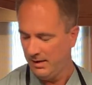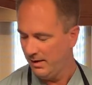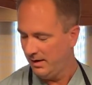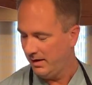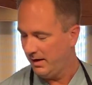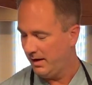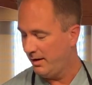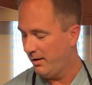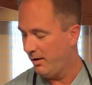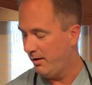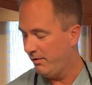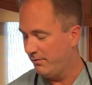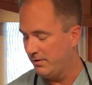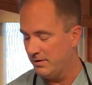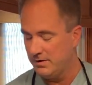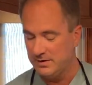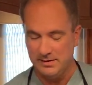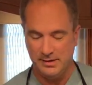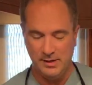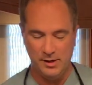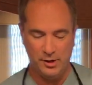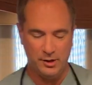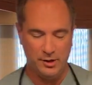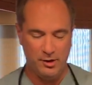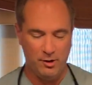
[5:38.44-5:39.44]
And
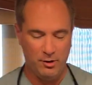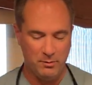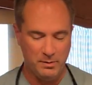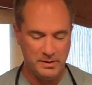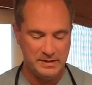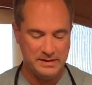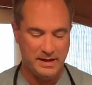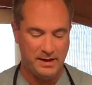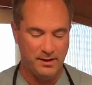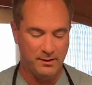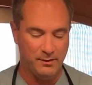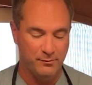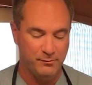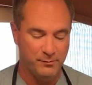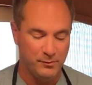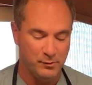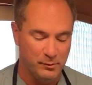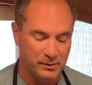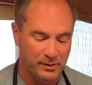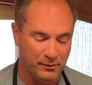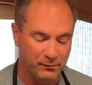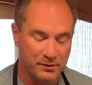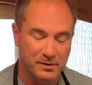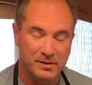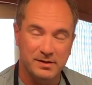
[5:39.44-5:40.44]
obviously you can always add a few
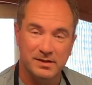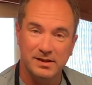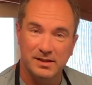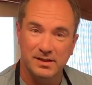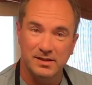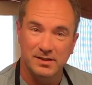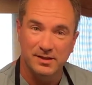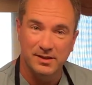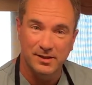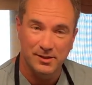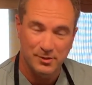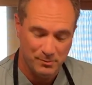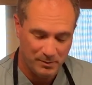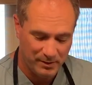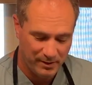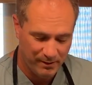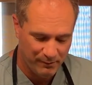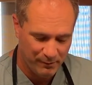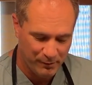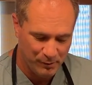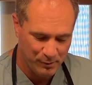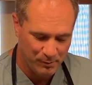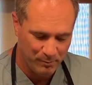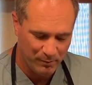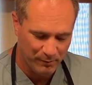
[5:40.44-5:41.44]
different seasonings,
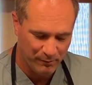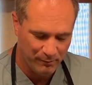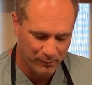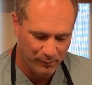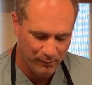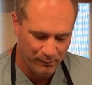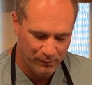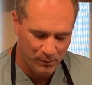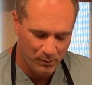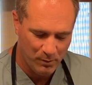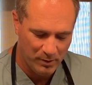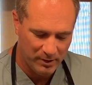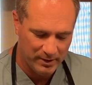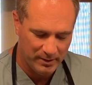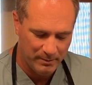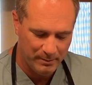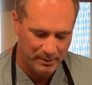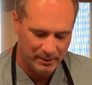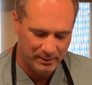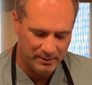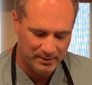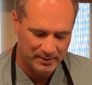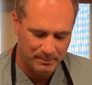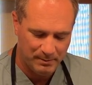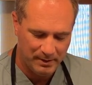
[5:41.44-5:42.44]
whatever you prefer, if you want it a
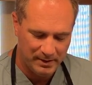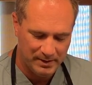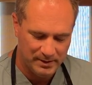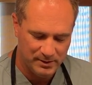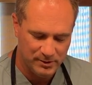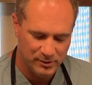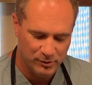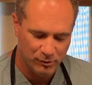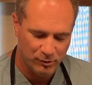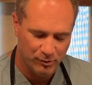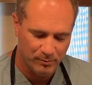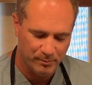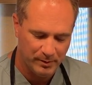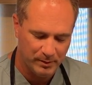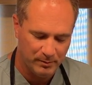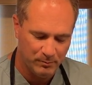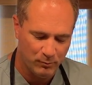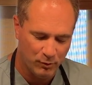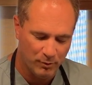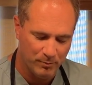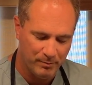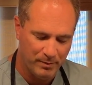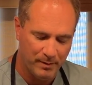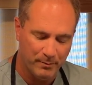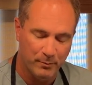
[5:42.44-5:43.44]
bit spicier or a bit
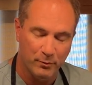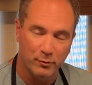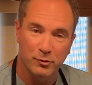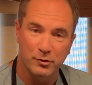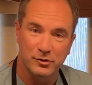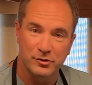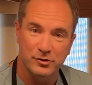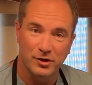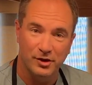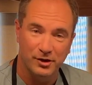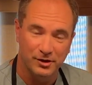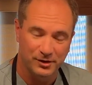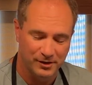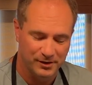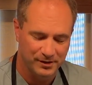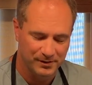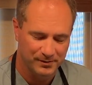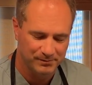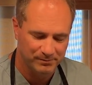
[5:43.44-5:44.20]
more pepper or salt.